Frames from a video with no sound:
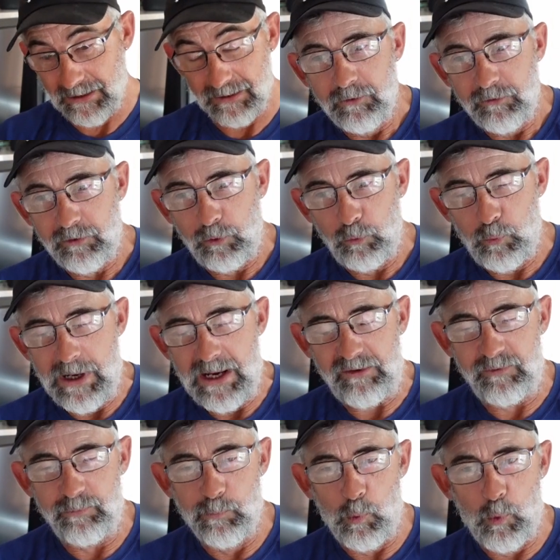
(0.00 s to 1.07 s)
So
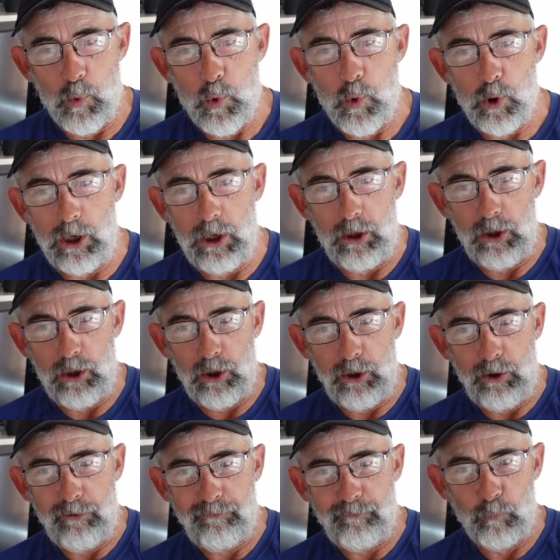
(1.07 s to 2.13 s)
it's more
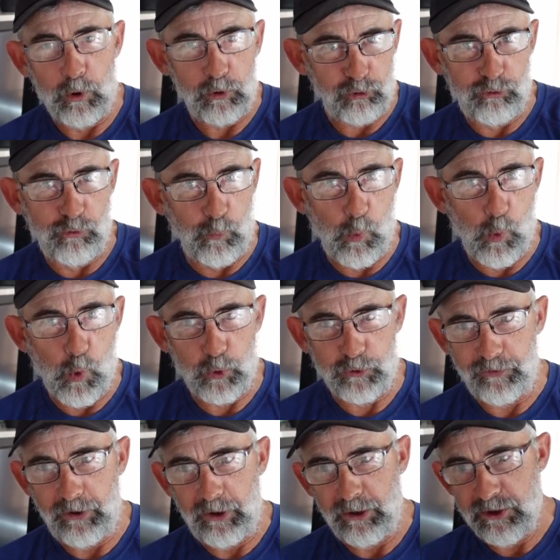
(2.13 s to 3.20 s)
of watch the
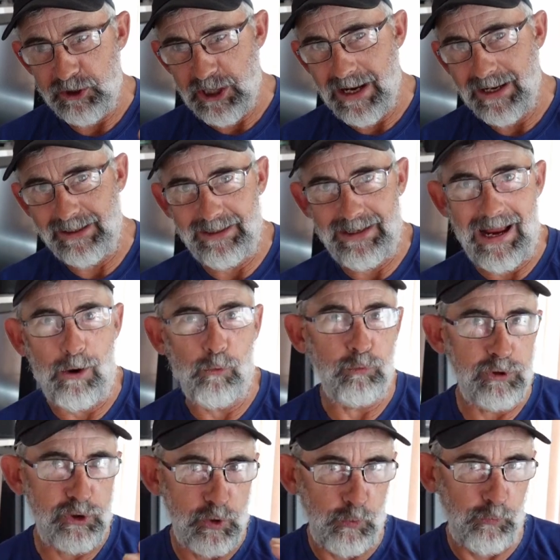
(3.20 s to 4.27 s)
water, check it out,
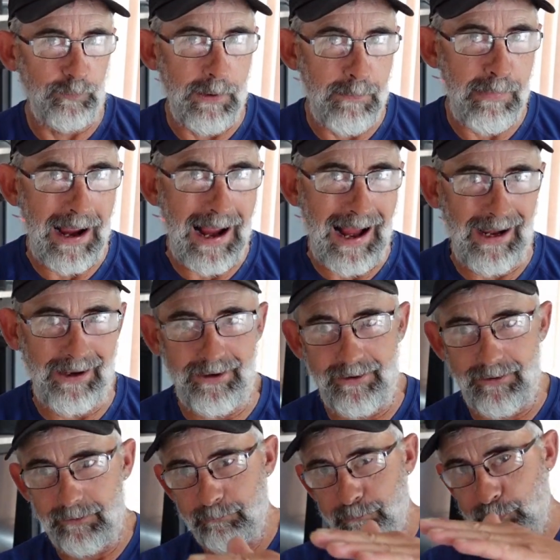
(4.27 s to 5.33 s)
choose my
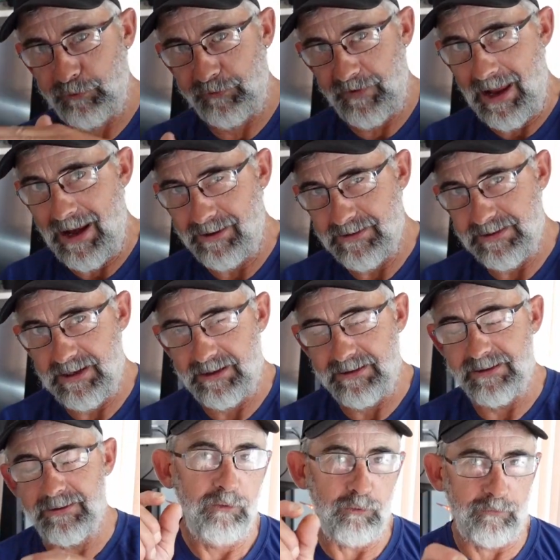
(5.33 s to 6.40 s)
pattern, present
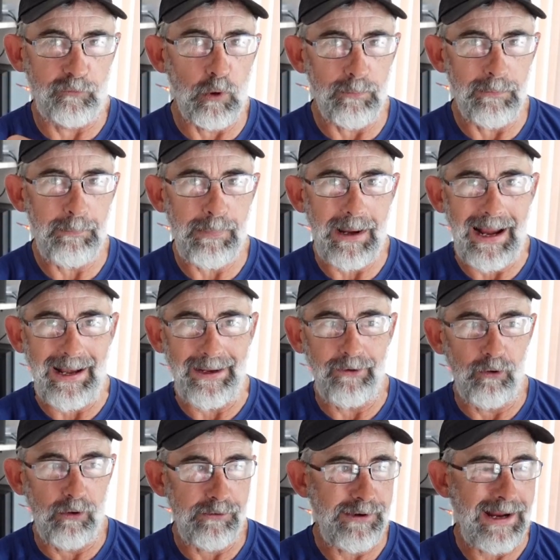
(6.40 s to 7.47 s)
it. So I've got my pattern
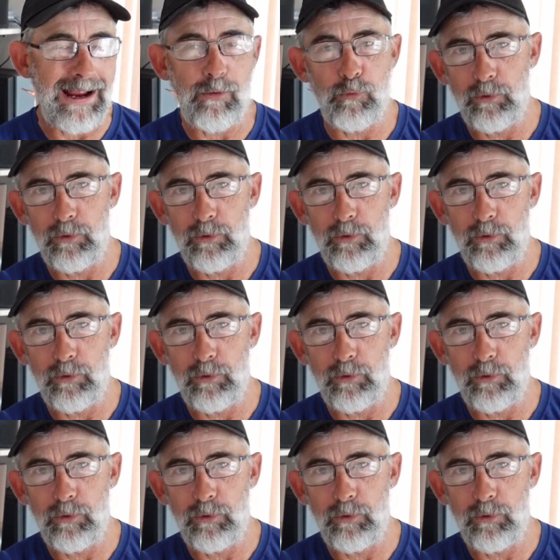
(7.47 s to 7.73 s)
on now.